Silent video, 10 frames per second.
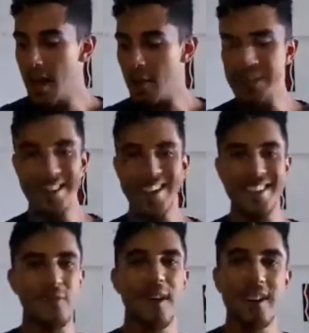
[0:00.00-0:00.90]
We didn't
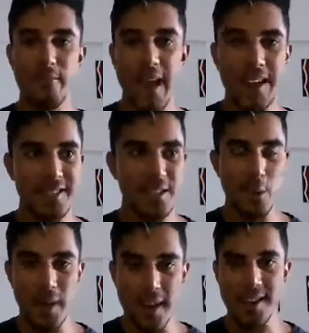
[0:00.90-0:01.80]
get that rite of
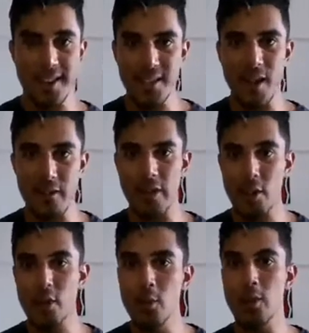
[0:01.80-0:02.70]
passage where we got to discover
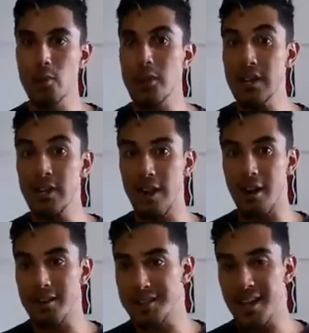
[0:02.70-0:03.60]
like who we really
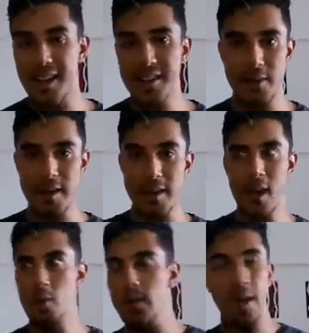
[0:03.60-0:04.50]
are inside. So like
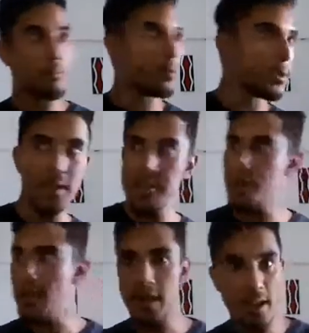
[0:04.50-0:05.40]
we're like pulled
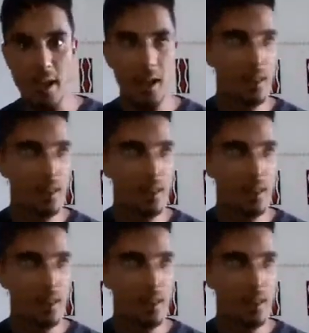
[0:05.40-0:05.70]
this way, like